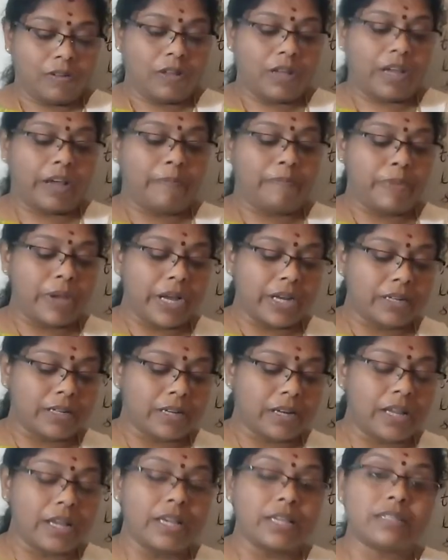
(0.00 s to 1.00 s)
A big
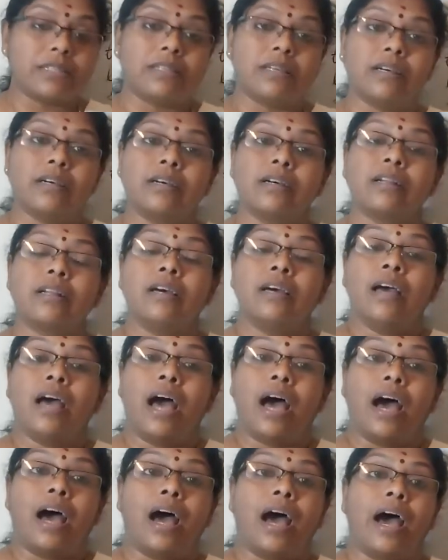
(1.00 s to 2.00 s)
tree is there
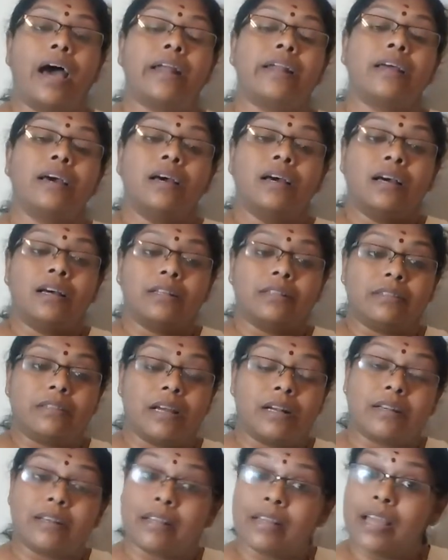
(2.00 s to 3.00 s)
and
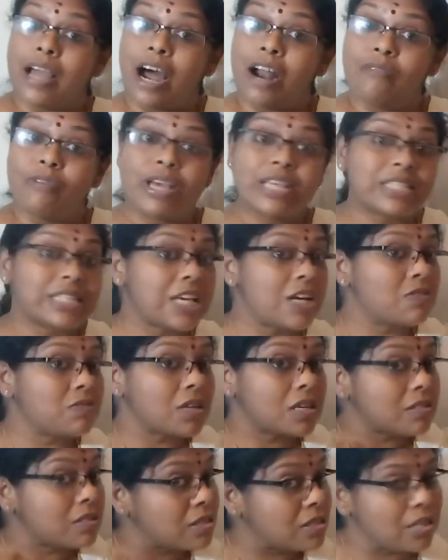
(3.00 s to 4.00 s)
the tree always gives
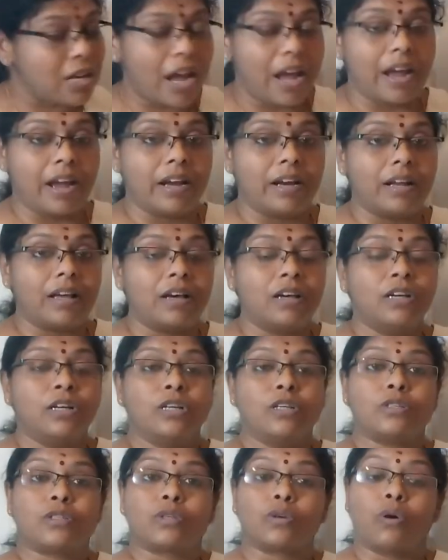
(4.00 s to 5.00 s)
us shade.
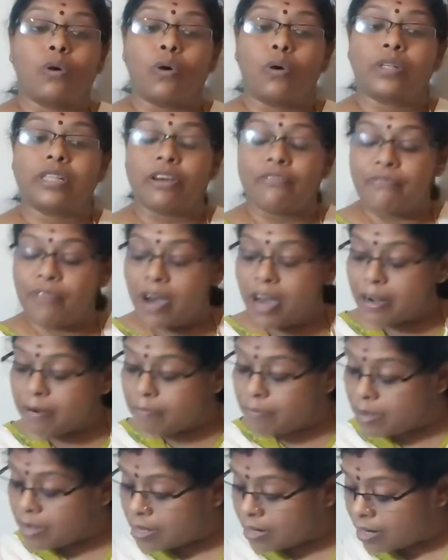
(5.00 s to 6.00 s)
So the
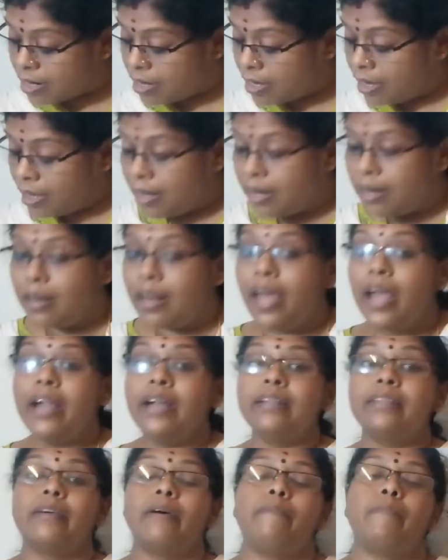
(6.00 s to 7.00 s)
farmer
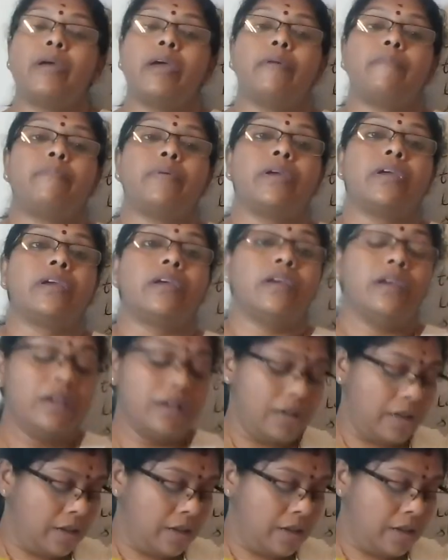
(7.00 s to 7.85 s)
laid the baby